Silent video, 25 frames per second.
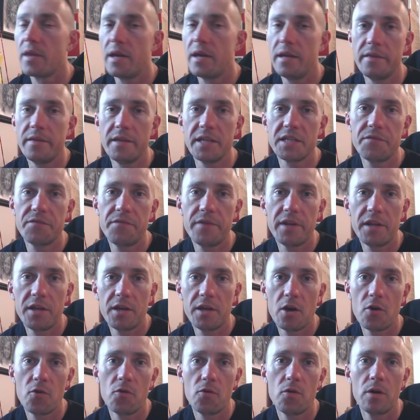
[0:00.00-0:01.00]
In this
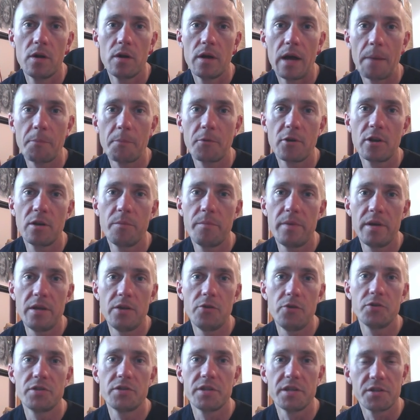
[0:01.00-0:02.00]
video, I'm going to be
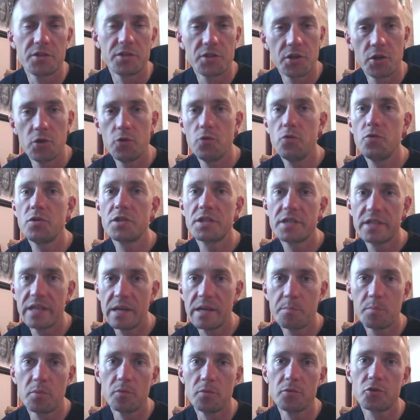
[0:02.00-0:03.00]
using two
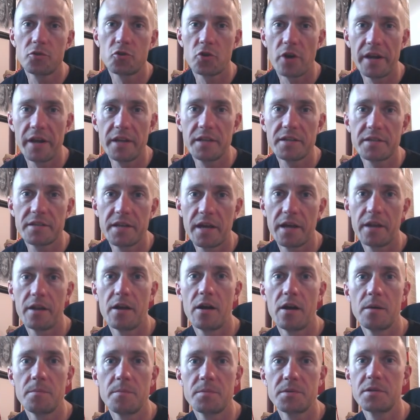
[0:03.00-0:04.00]
simple trade
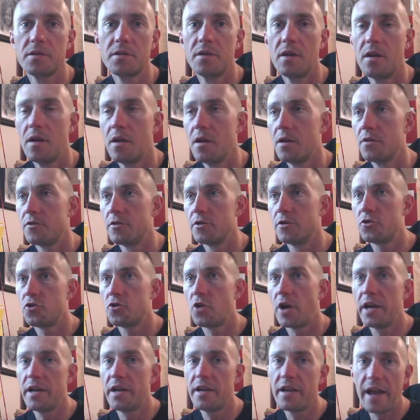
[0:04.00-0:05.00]
setups to
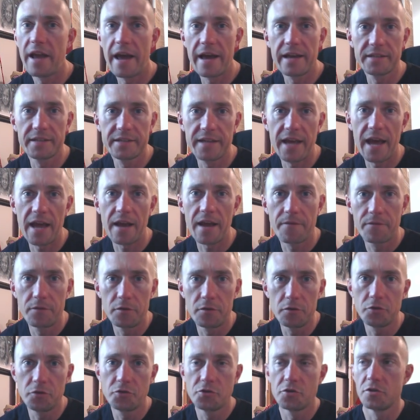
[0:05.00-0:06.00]
trade NASDAQ
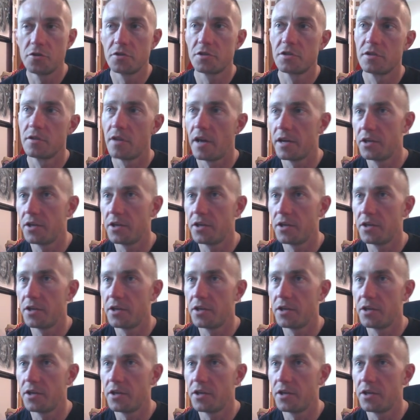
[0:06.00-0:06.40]
futures,